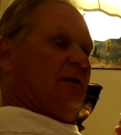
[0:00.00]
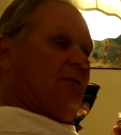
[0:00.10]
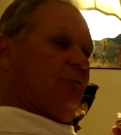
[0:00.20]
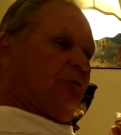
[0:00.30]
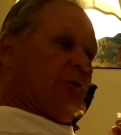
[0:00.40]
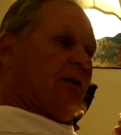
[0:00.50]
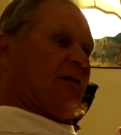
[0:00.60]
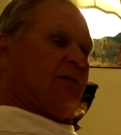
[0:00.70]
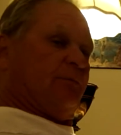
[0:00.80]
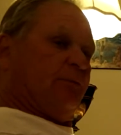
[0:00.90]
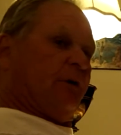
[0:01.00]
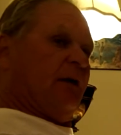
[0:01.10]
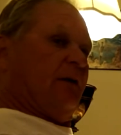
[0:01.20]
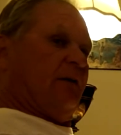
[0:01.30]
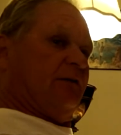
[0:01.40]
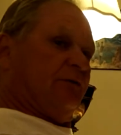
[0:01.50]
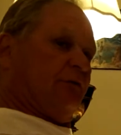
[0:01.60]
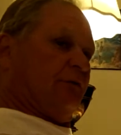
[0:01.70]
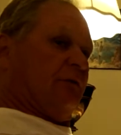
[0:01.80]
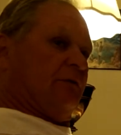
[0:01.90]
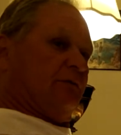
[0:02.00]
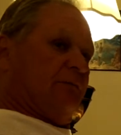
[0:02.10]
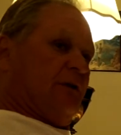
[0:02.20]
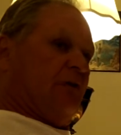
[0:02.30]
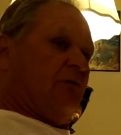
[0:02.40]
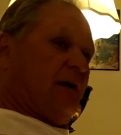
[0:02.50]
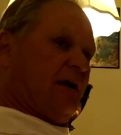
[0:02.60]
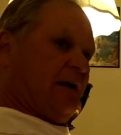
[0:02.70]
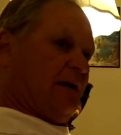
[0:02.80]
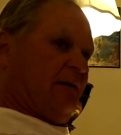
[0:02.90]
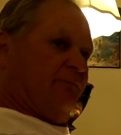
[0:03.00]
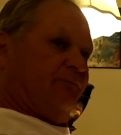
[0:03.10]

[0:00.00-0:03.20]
And we're going to have to pray that you're going to be okay